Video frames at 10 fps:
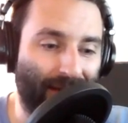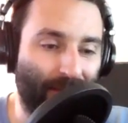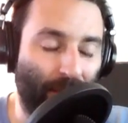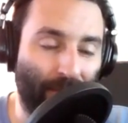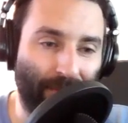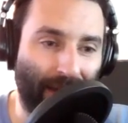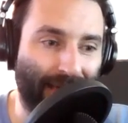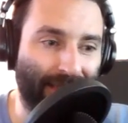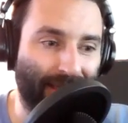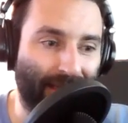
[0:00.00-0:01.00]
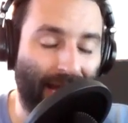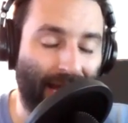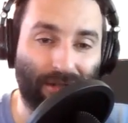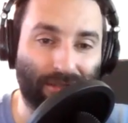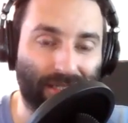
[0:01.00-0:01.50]
but man, the
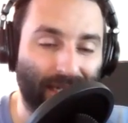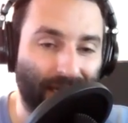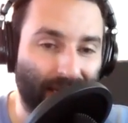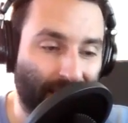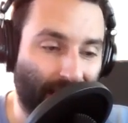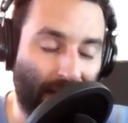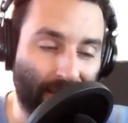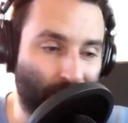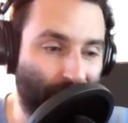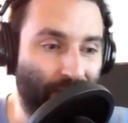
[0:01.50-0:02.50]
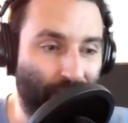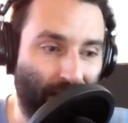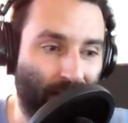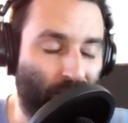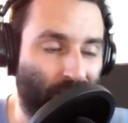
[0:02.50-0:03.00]
house was in
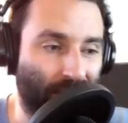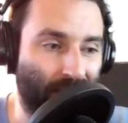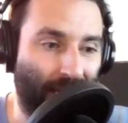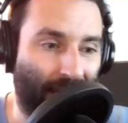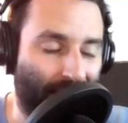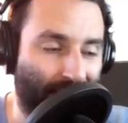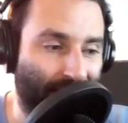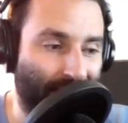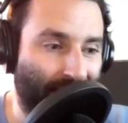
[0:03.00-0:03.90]
shambles, and